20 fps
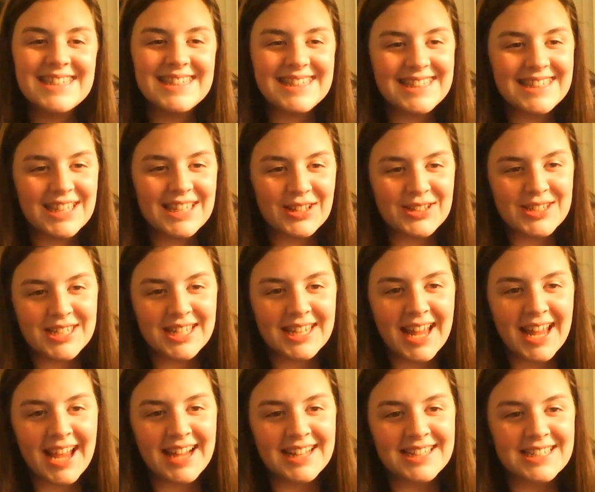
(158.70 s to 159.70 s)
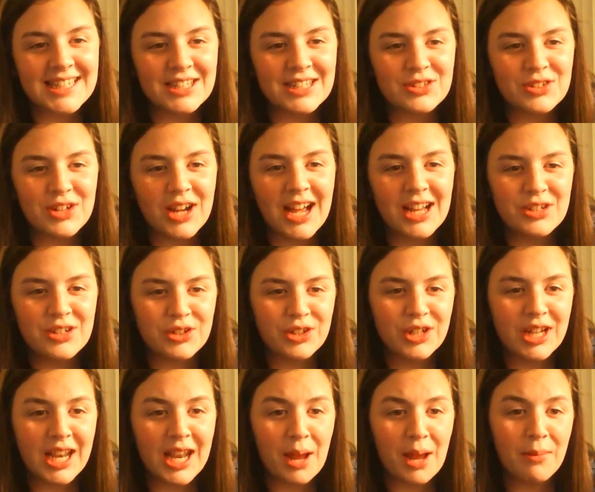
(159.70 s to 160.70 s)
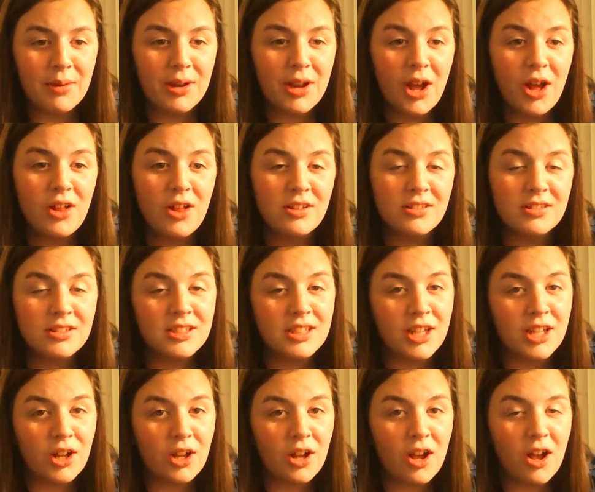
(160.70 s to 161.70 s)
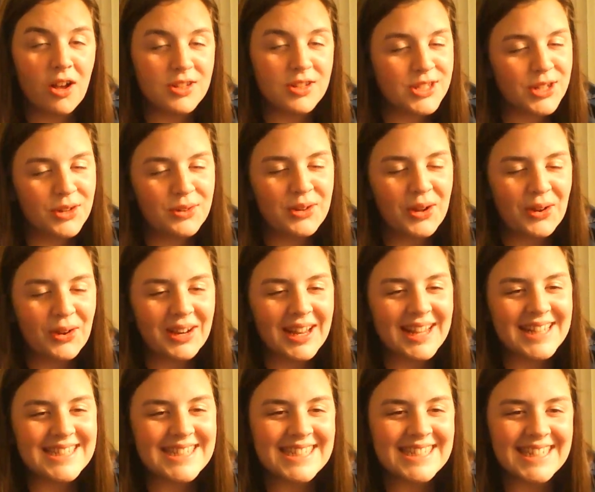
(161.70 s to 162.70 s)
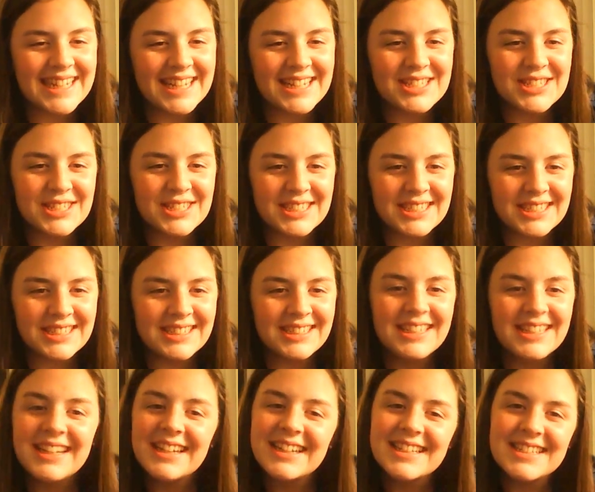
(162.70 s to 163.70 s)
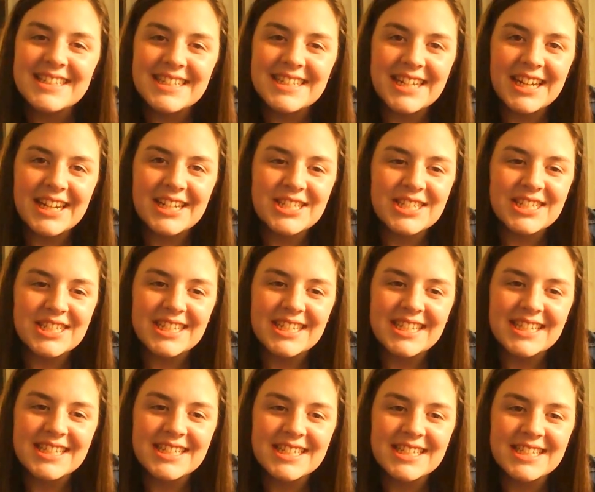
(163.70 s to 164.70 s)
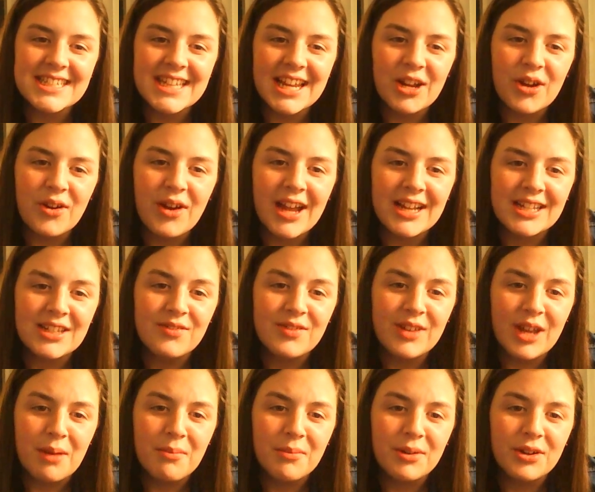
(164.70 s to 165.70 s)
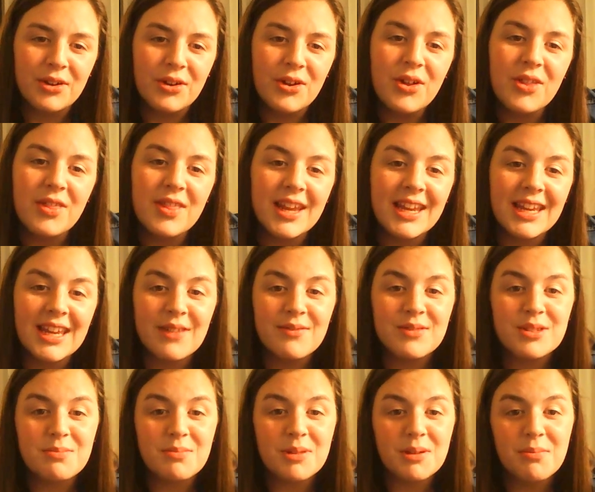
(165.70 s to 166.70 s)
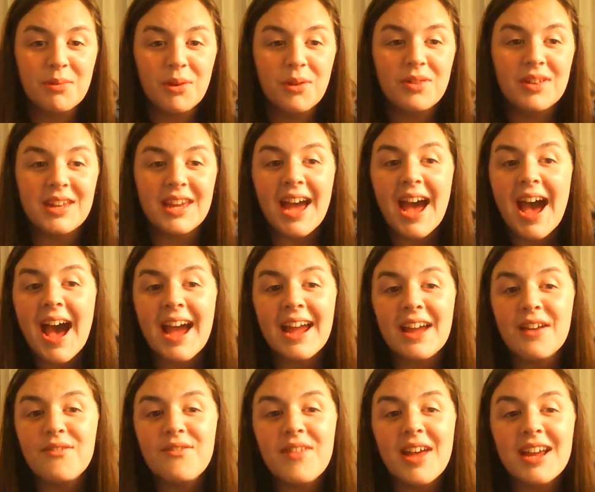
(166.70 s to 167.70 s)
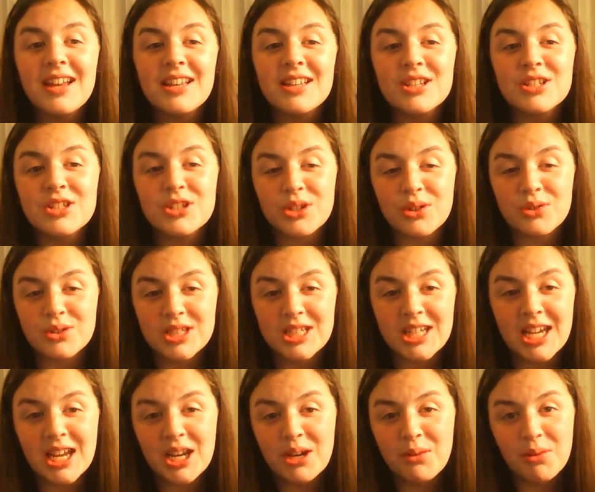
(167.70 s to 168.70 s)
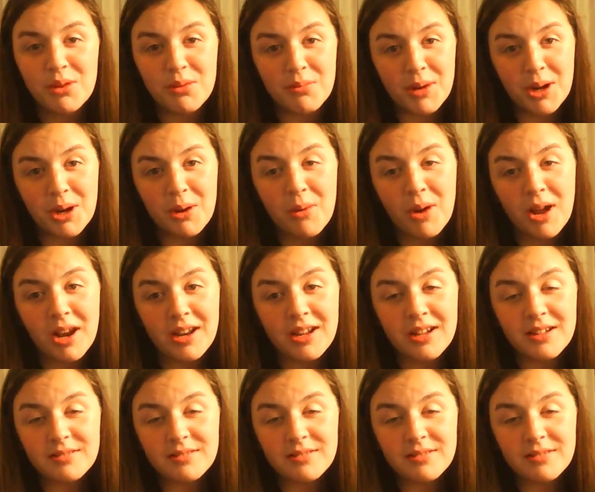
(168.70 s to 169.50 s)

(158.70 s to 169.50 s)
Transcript: delta-9 tetrahydrocannabinol, also known as THC. THC is a psychoactive chemical that gives people the high effect associated with marijuana.